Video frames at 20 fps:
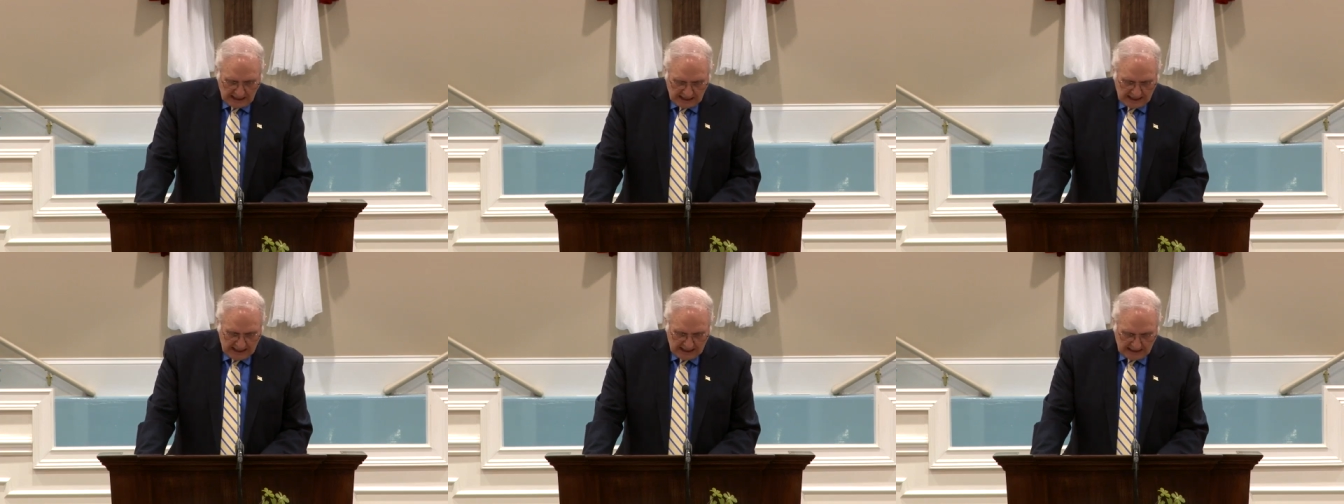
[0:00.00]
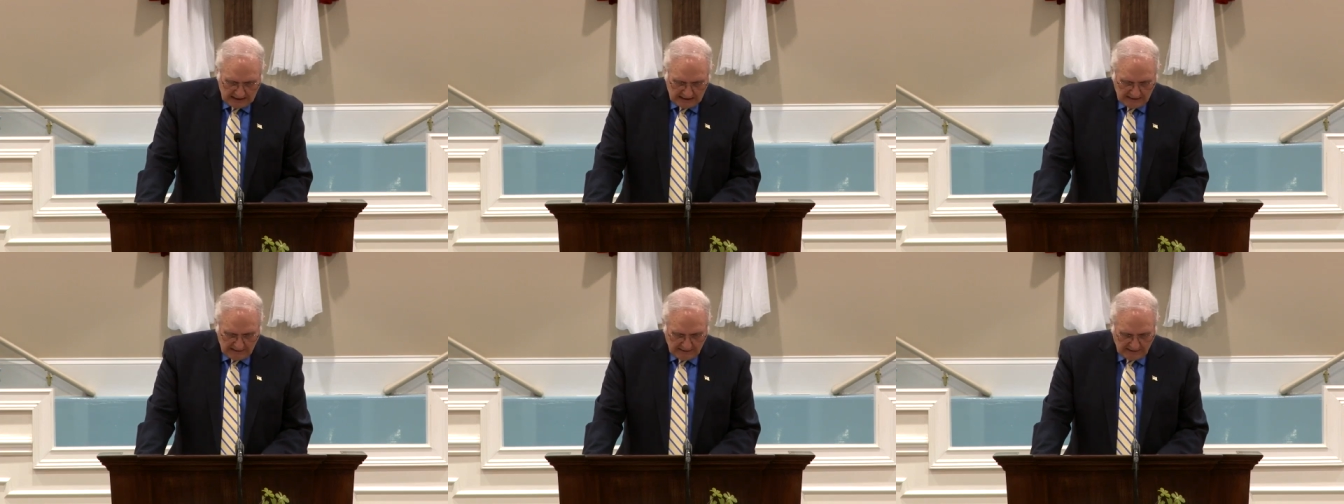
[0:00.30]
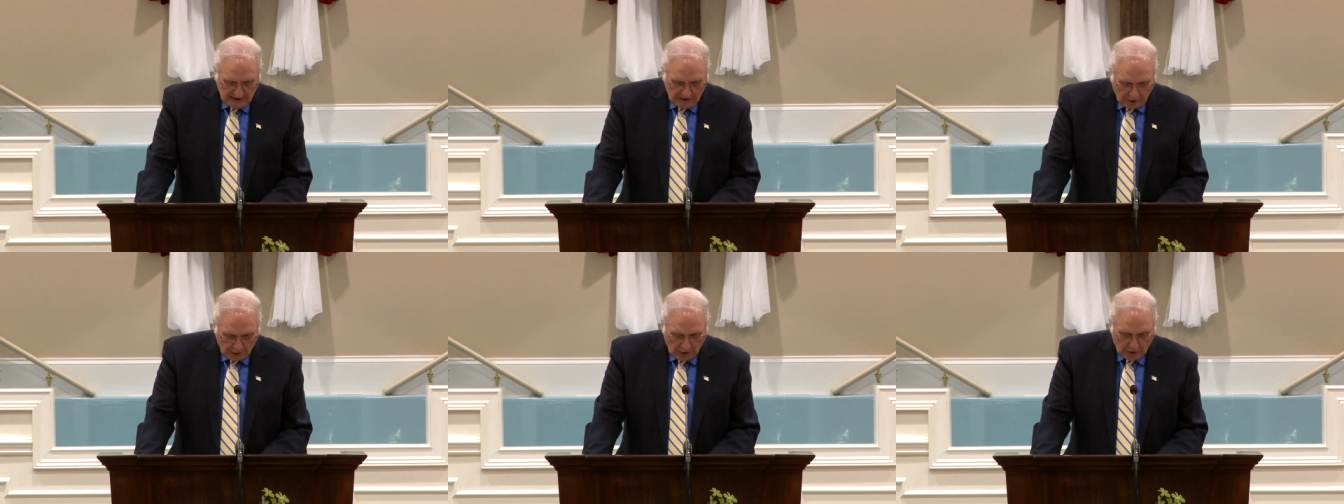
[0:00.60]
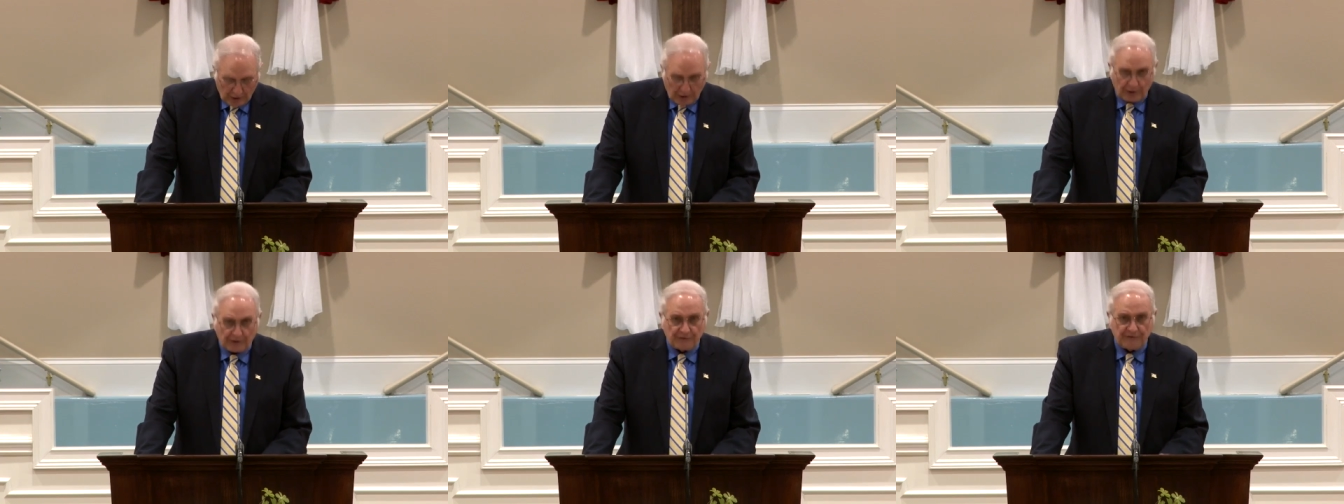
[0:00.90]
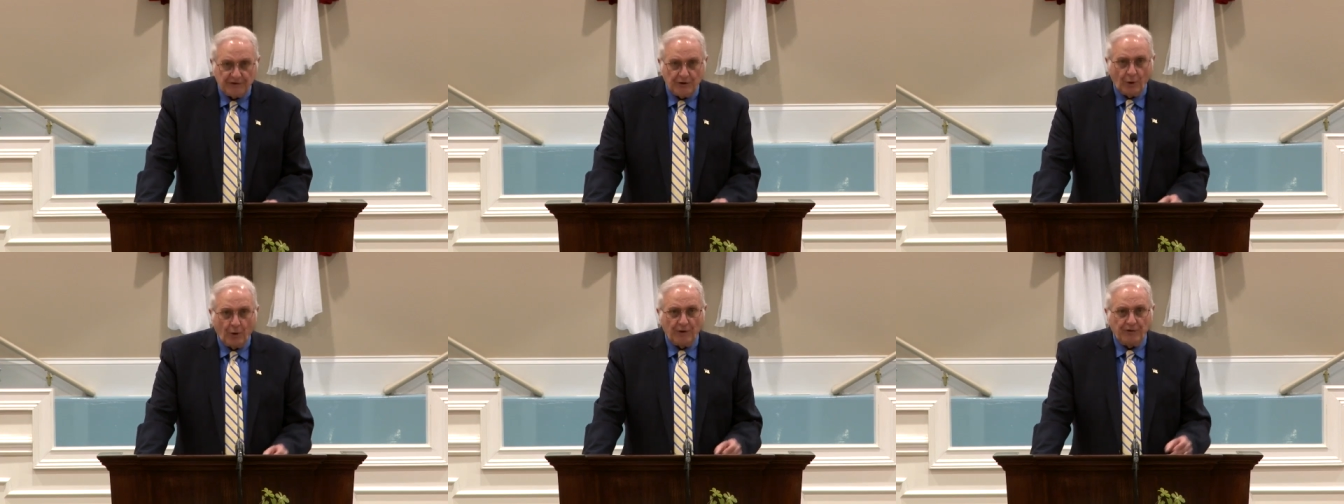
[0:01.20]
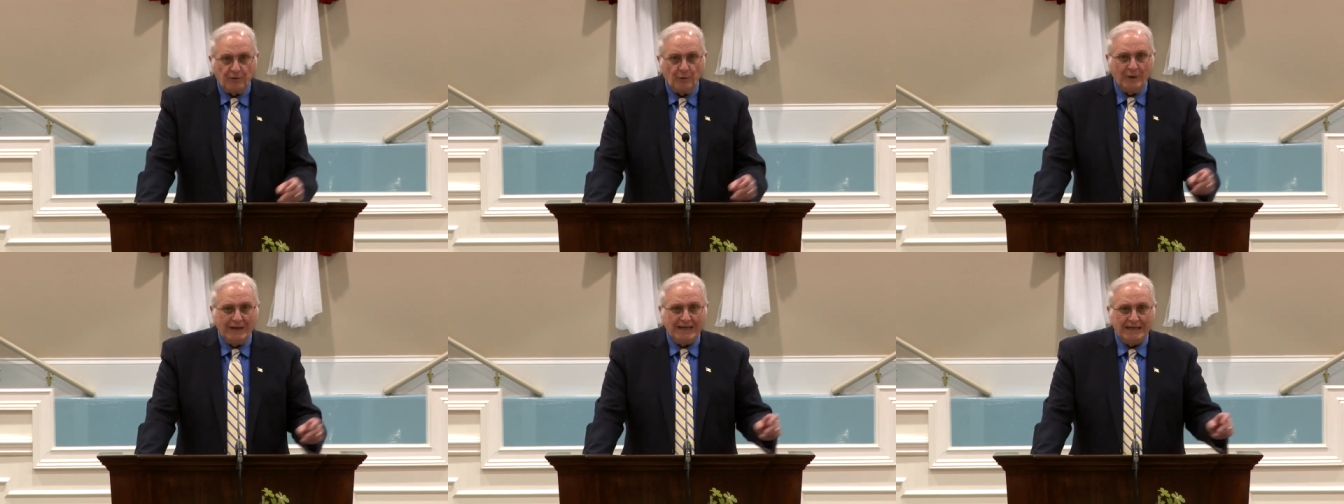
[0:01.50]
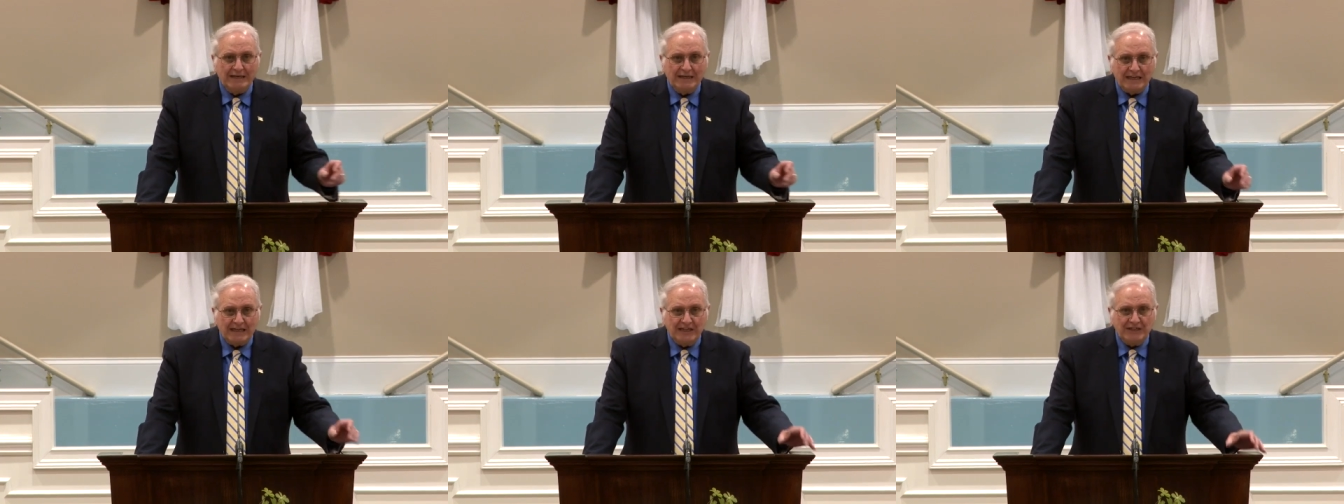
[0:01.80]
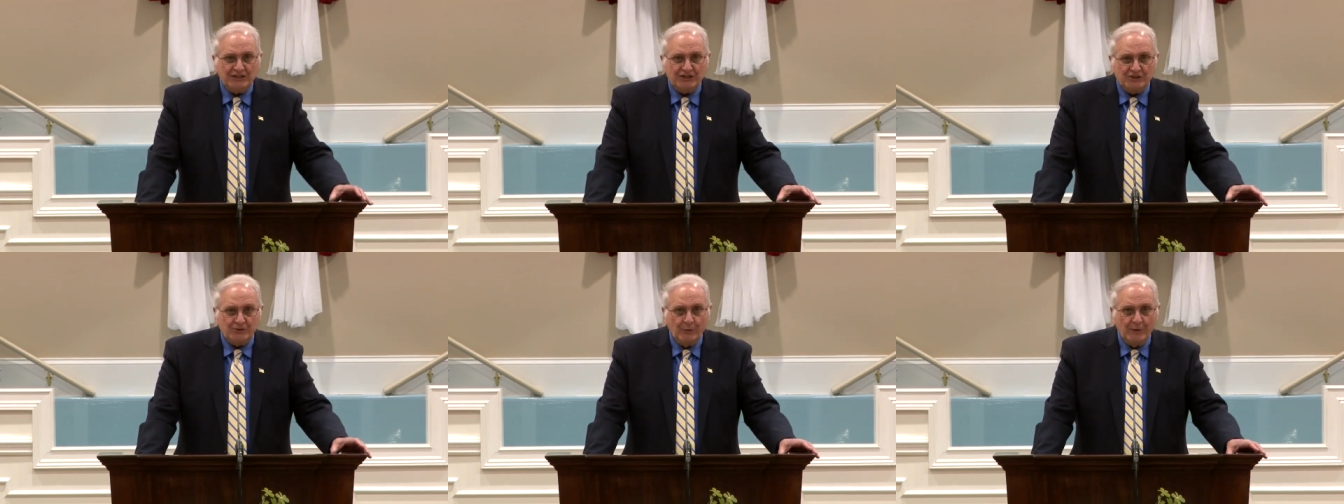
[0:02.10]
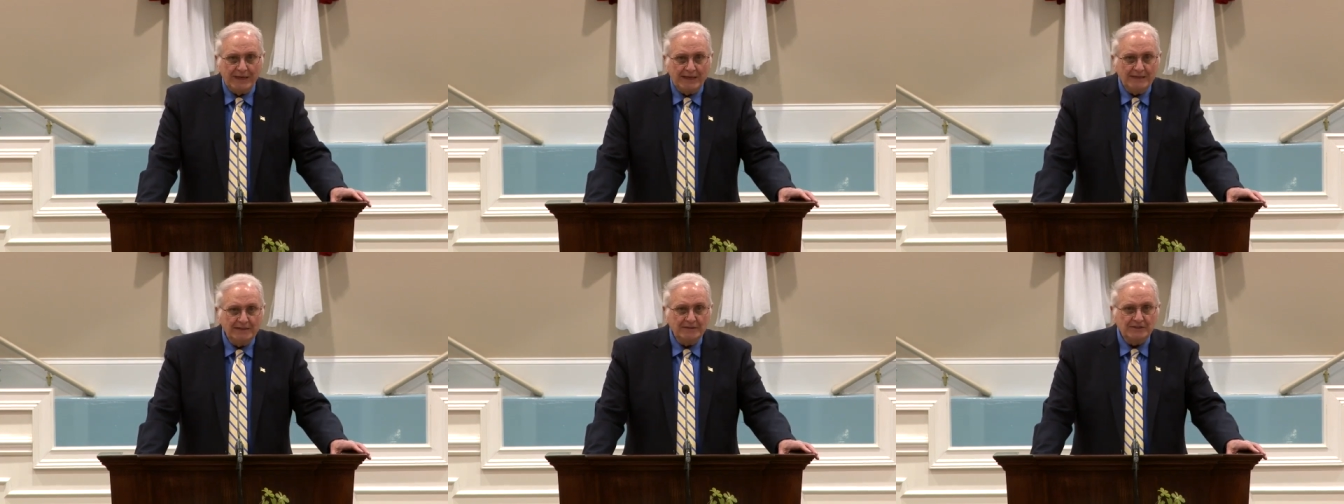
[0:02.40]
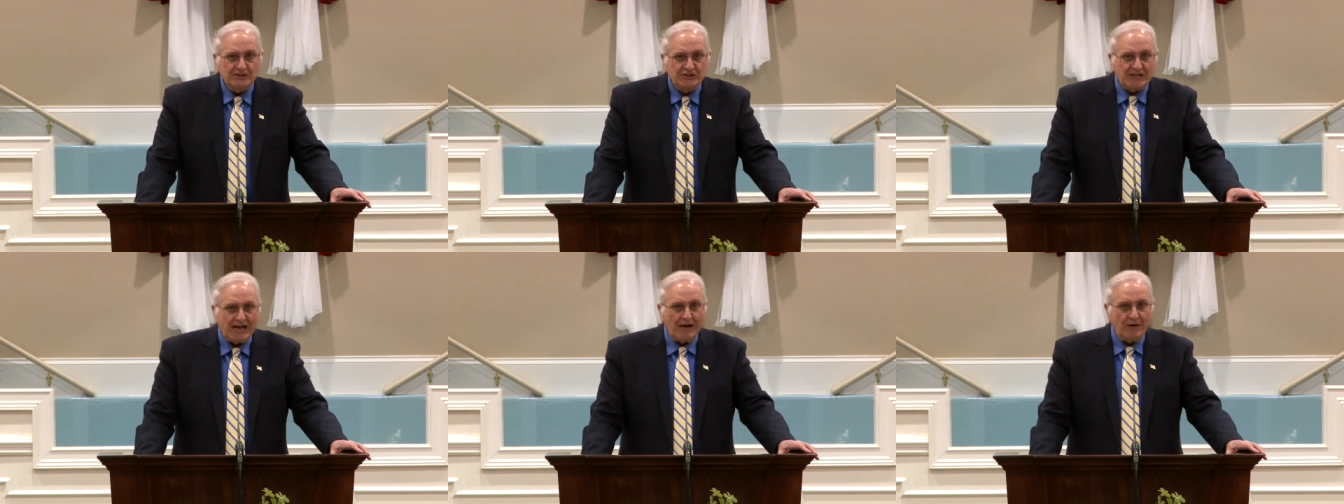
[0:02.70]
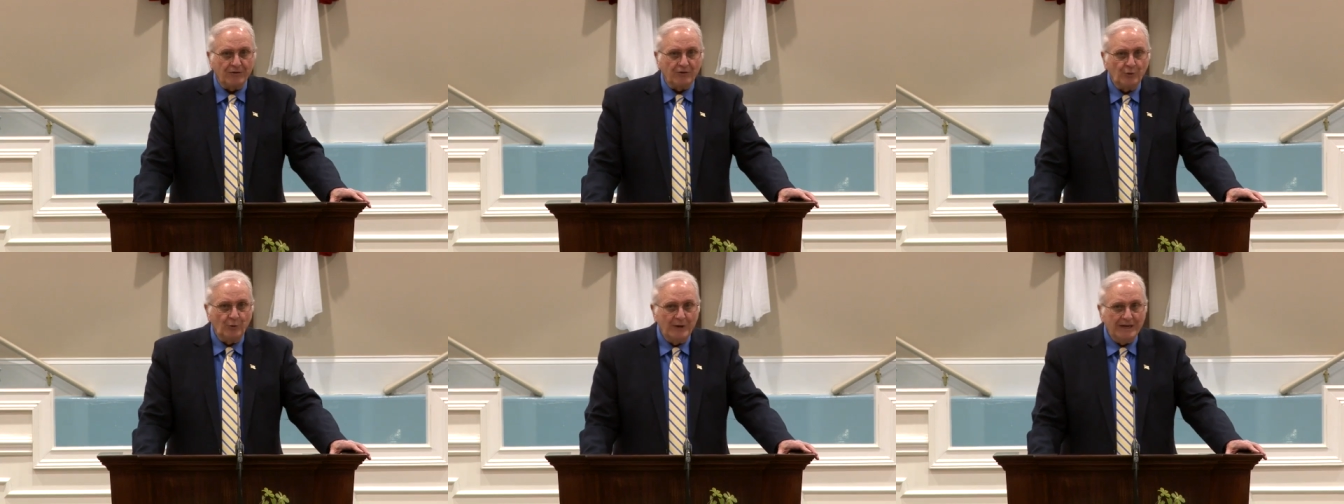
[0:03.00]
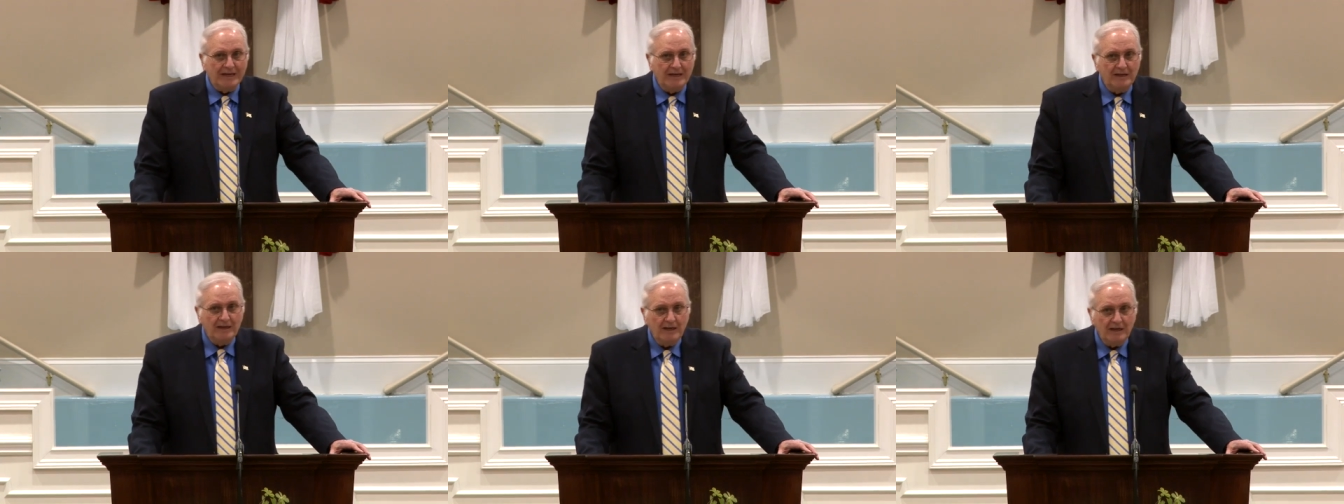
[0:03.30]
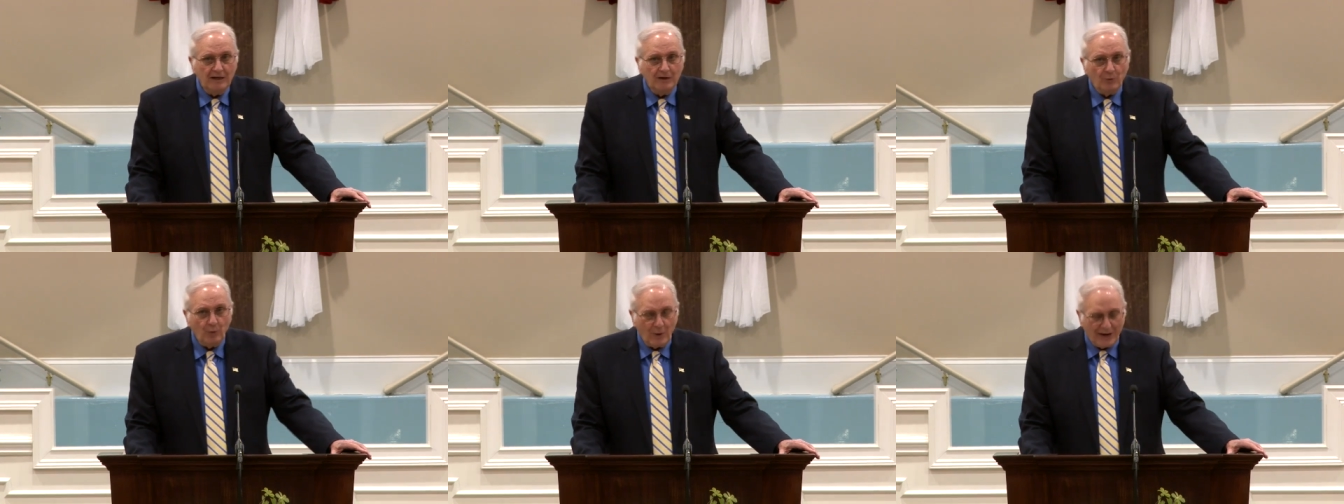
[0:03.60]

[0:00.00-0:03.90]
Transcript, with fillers: in the earth north wind, east wind, south wind,